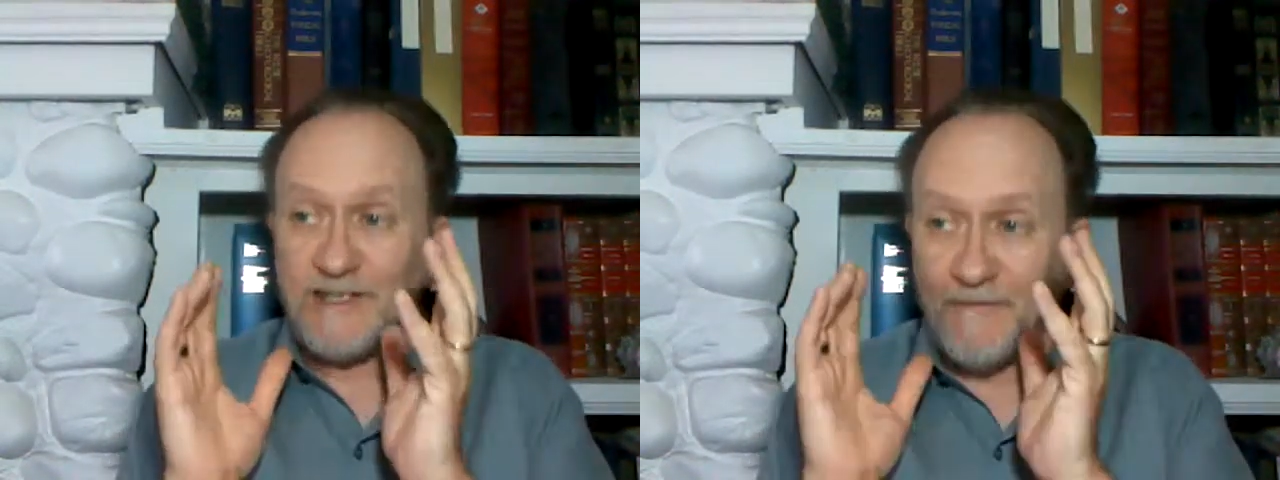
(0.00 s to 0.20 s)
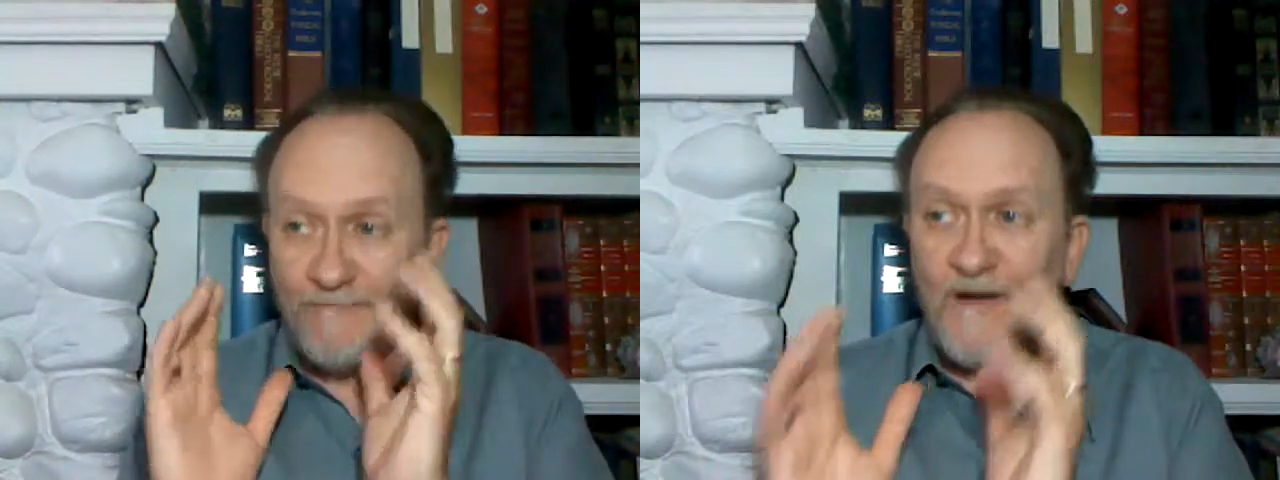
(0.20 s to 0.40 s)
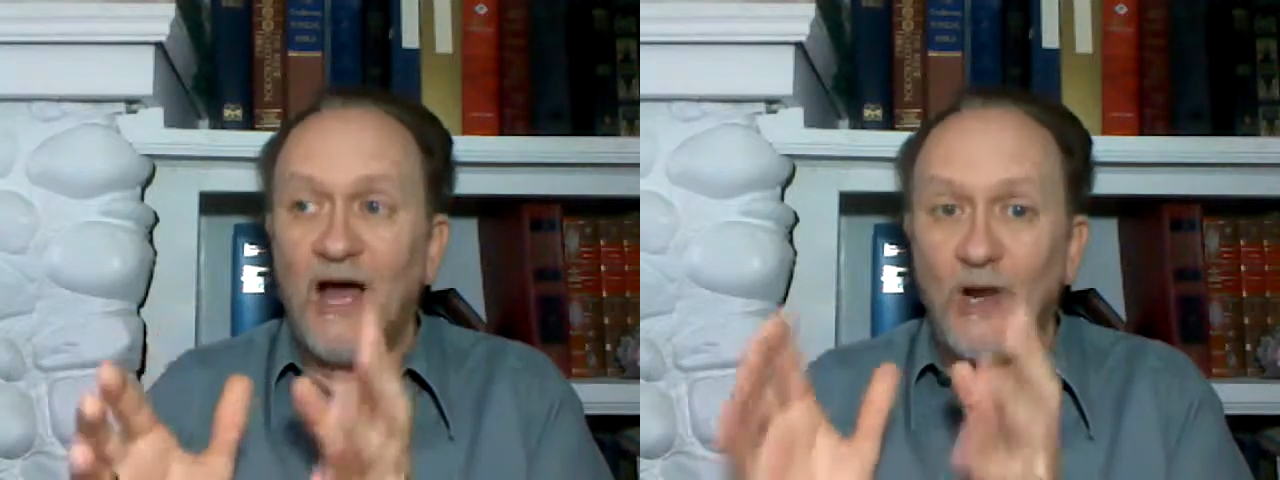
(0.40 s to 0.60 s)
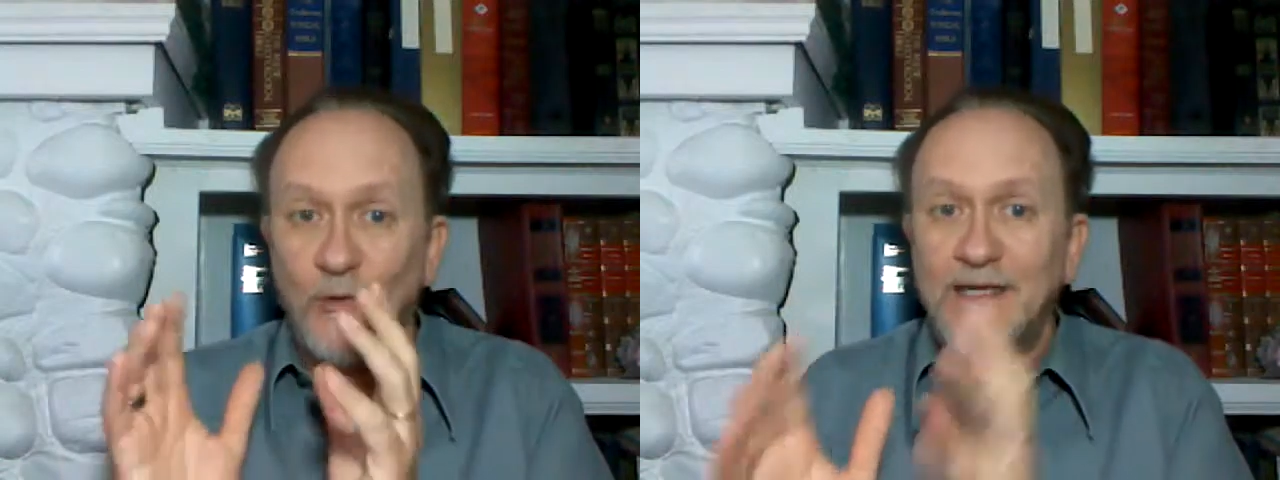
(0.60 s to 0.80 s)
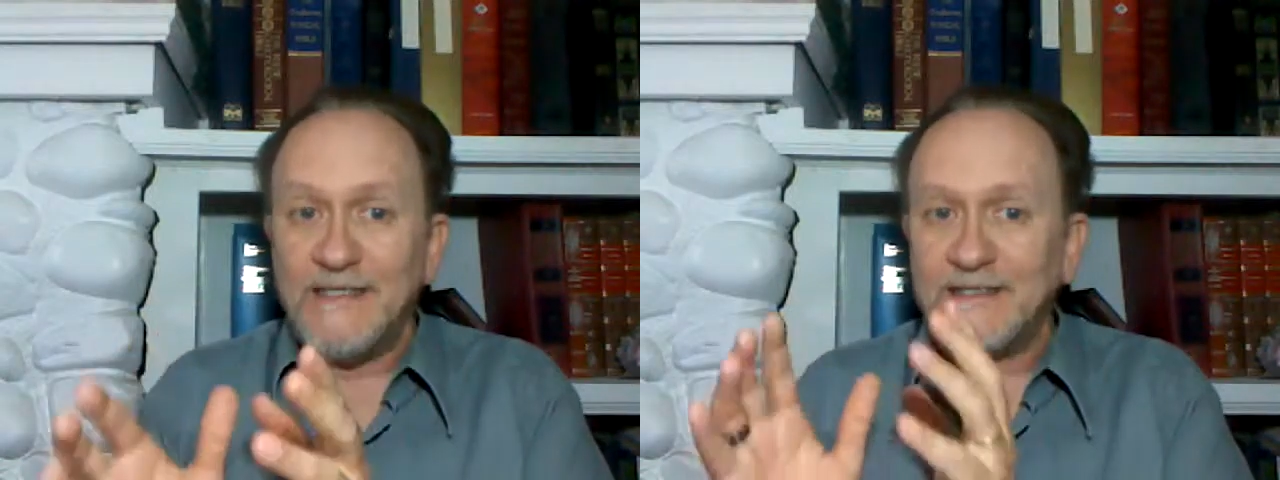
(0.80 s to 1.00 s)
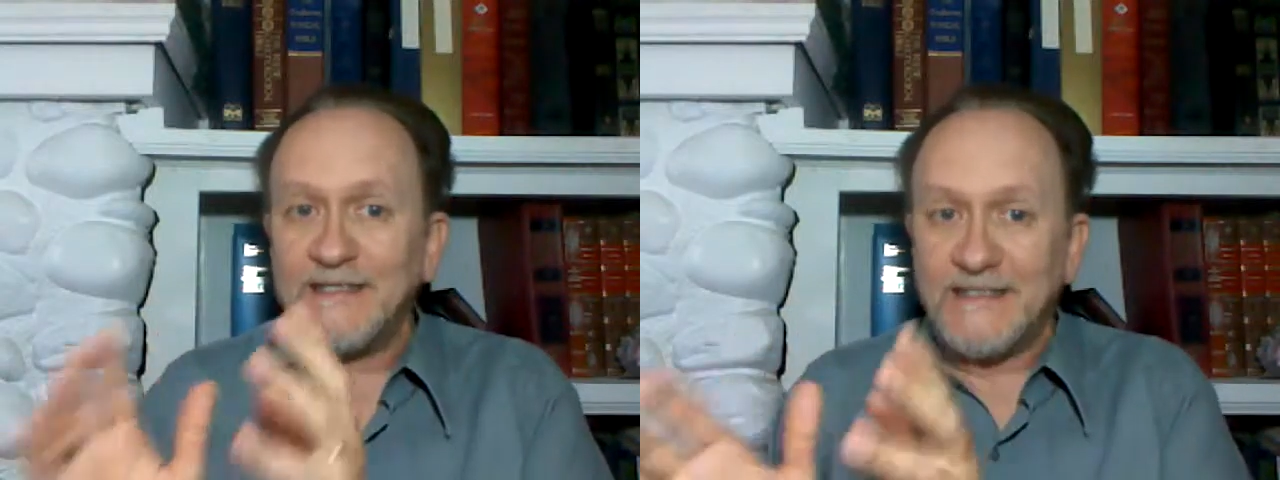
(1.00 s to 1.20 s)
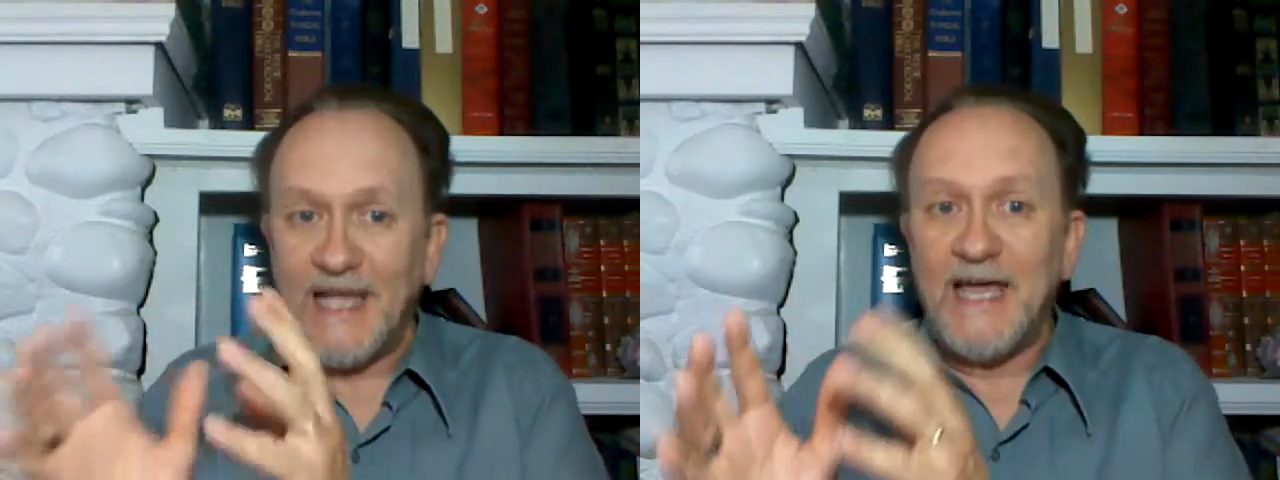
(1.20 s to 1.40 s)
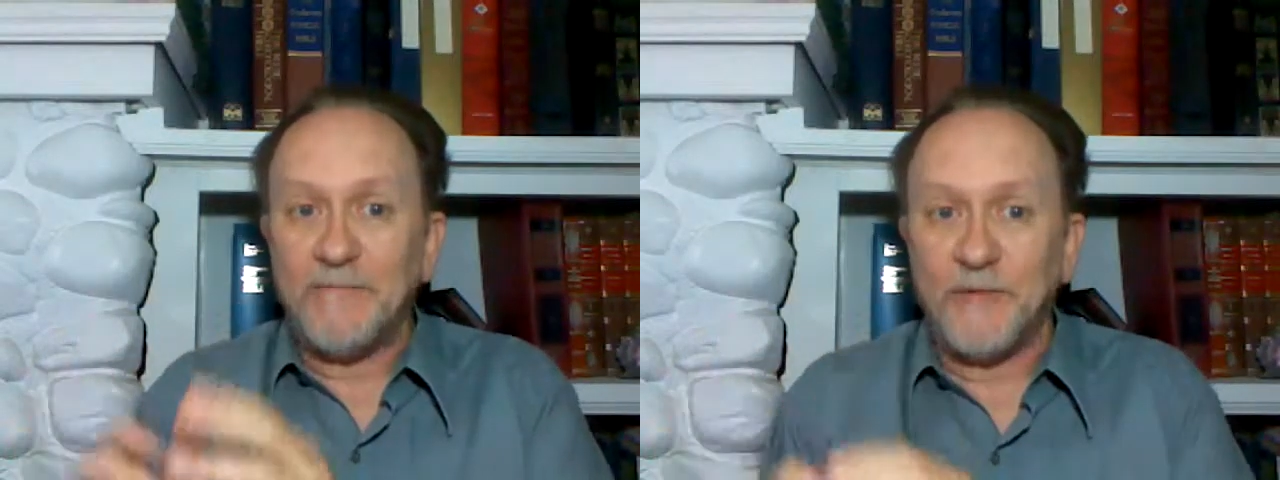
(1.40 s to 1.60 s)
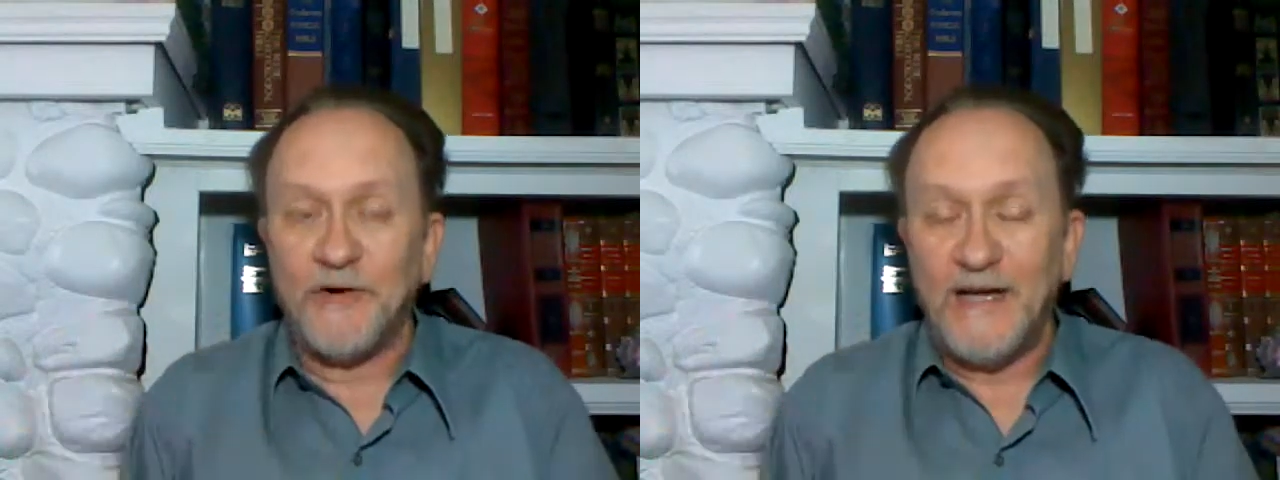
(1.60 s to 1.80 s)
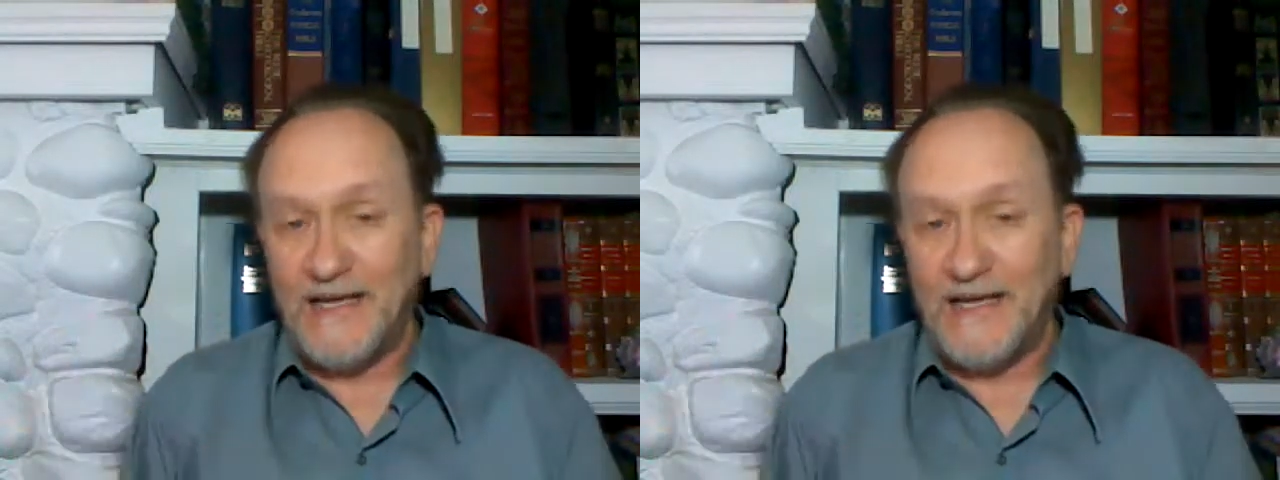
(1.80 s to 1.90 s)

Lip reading: to follow his example,